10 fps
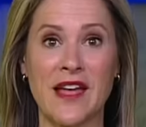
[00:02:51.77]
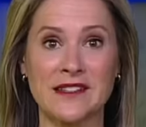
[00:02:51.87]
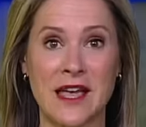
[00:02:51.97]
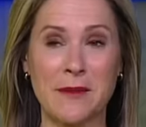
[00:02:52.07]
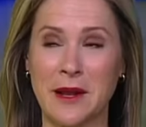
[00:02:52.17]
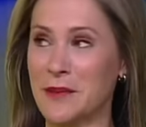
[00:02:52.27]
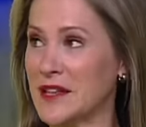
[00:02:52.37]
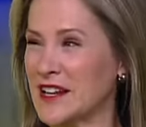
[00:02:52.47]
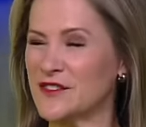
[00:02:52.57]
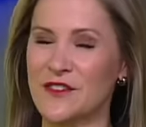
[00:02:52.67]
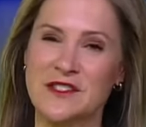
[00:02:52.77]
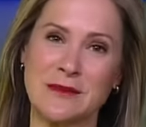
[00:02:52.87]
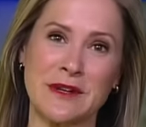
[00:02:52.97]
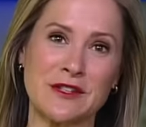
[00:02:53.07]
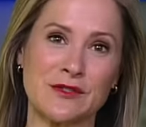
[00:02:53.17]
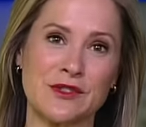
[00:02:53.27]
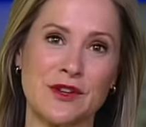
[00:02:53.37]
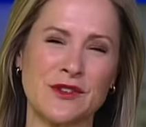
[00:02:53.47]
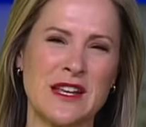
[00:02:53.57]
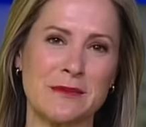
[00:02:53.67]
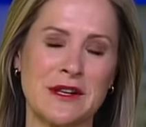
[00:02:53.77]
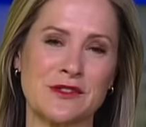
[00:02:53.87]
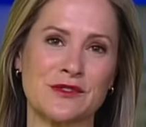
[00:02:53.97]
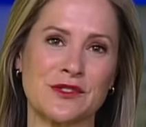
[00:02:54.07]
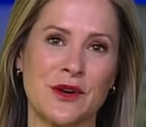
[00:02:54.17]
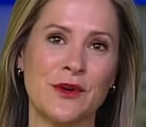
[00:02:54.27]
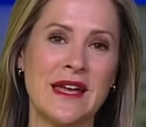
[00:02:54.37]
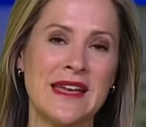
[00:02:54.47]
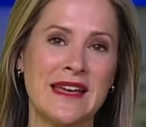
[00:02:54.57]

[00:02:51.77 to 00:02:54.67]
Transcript: That's coming up in the next 15 minutes or so, 10 minutes or so.